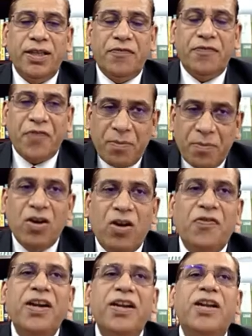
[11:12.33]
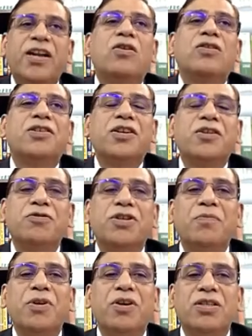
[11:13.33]
in the framing of Indian
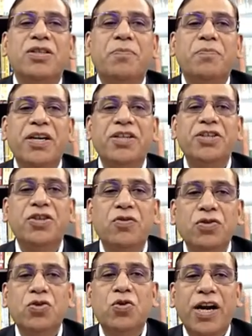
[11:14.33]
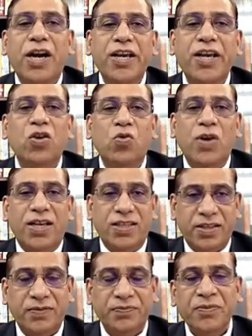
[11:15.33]
Constitution, because the British used to ridicule
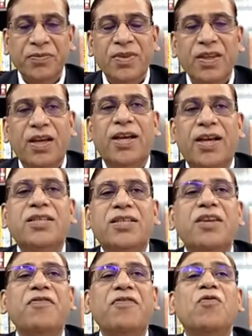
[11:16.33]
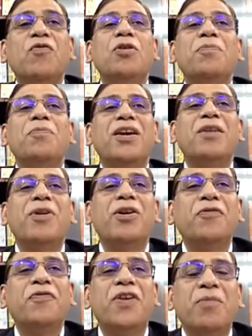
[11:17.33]
us and say we won't be
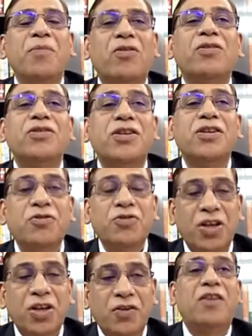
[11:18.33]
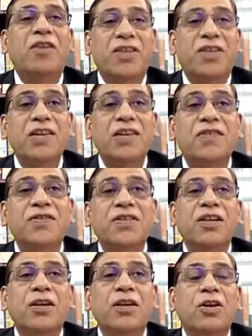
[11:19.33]
able to frame a constitution for ourselves.